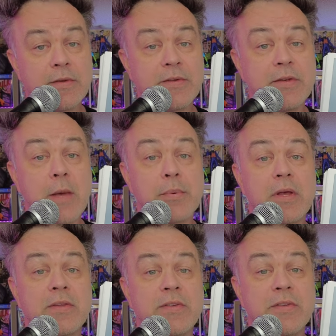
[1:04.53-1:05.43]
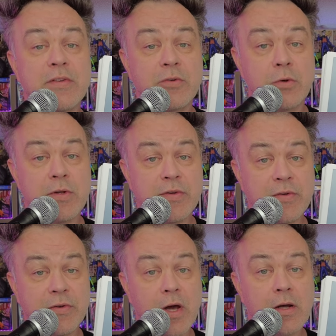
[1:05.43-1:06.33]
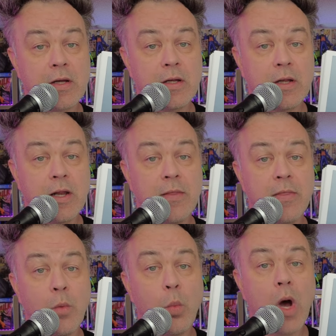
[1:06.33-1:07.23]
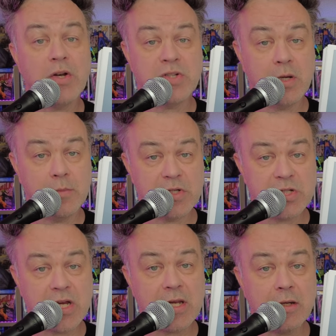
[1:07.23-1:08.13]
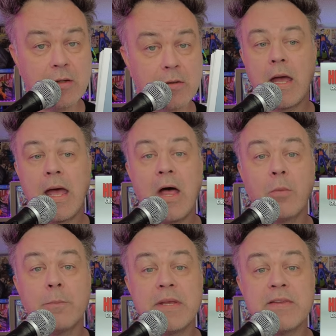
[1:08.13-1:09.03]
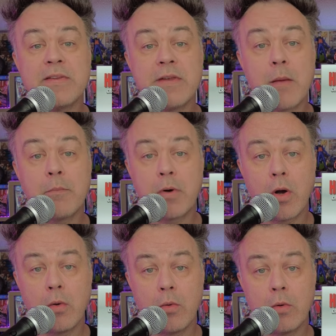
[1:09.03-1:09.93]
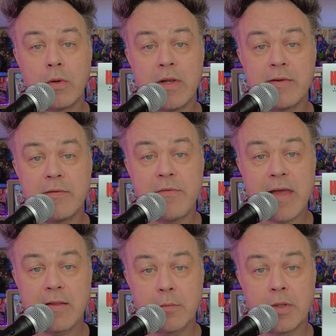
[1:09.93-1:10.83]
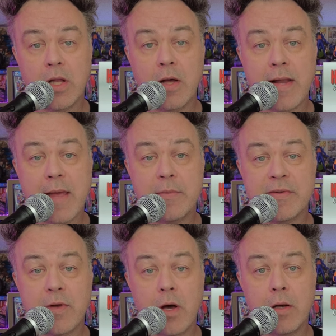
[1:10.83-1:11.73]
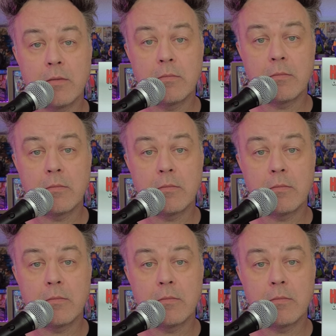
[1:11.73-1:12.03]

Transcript: Step sister is stuck in the washing machine. Help me, step is available on Amazon.